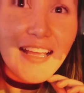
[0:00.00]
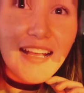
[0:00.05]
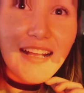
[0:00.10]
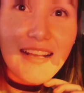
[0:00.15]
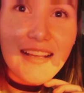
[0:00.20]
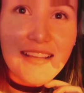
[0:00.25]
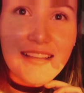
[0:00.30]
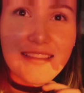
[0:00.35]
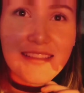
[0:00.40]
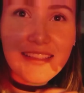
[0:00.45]

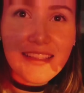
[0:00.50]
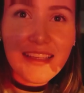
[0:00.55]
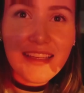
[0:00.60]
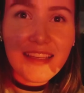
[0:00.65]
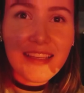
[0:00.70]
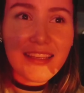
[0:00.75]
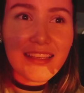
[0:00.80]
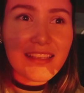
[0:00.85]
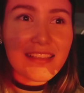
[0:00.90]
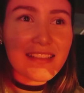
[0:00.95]
And
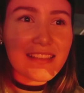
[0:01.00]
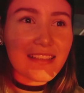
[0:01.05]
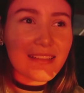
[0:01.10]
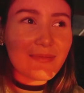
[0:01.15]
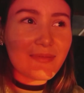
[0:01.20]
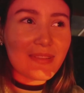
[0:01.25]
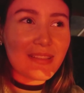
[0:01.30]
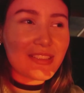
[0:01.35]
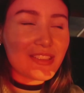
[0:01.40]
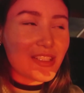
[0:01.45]

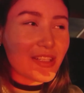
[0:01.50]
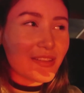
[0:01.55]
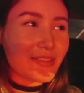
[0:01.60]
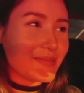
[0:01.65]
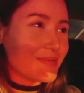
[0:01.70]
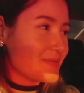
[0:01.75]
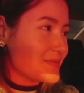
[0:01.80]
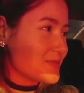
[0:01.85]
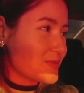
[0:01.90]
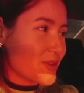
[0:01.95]
she
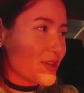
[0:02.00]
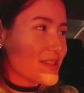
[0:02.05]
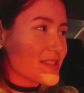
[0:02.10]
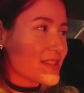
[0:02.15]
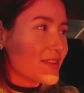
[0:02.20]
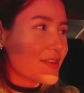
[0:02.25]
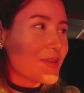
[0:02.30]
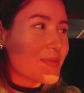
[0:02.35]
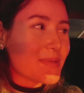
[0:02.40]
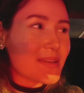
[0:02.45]
rolls
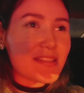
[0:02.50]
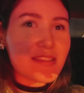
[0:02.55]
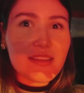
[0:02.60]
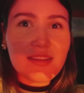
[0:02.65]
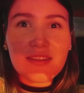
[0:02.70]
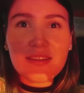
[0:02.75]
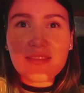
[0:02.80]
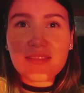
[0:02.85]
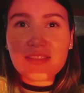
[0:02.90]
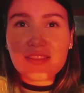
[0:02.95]
down her
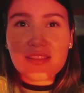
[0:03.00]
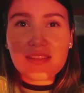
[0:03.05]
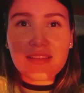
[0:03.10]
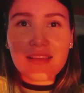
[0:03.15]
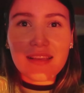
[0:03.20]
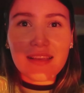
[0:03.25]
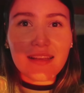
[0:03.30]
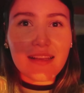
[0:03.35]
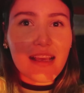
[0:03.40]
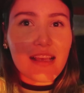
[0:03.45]
window and she's
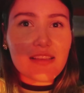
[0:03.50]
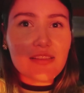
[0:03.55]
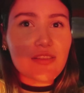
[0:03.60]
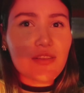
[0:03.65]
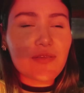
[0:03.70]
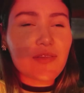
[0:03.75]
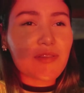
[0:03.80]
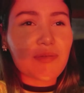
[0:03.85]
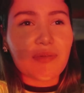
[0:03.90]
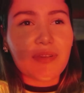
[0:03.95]
like, can I ask
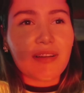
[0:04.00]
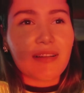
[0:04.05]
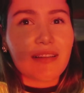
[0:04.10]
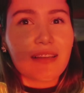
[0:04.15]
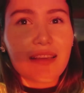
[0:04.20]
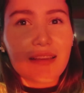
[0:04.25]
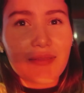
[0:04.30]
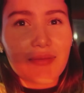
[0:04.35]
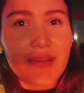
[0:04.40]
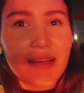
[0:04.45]
you what's wrong?
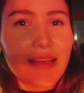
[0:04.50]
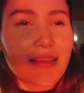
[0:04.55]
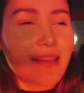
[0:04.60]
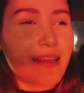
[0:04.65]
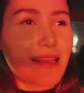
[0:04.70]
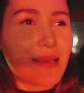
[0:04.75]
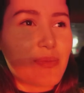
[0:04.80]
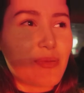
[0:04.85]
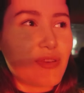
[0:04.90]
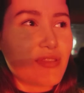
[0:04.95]
Like, why did
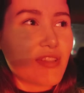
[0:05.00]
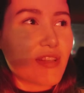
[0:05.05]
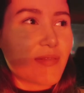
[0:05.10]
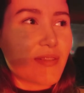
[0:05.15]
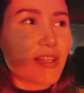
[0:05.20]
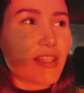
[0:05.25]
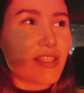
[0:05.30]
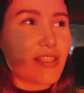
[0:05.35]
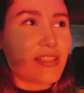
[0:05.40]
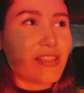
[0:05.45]
I get pulled
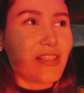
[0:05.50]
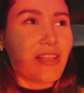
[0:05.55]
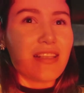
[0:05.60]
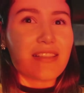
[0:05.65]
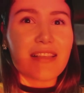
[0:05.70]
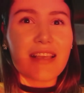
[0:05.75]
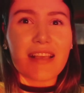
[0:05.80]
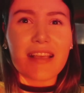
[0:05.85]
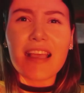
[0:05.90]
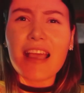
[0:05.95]
over?
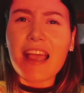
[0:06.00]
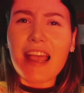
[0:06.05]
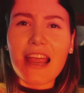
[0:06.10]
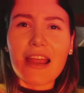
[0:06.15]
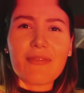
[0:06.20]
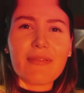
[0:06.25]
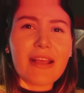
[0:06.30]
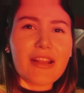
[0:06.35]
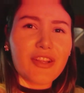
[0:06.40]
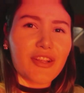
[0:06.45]
He's like,
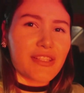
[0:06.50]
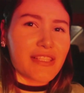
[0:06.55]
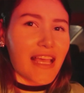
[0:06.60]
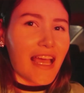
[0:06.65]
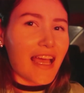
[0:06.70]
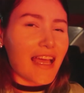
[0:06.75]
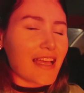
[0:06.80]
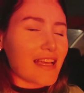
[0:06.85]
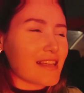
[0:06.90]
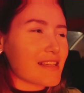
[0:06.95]
I ran your
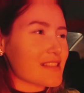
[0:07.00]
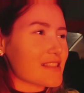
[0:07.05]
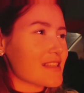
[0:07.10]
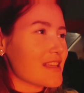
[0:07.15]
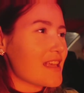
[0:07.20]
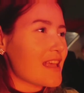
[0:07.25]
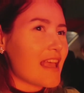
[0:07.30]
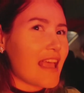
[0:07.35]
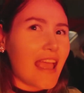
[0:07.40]
tags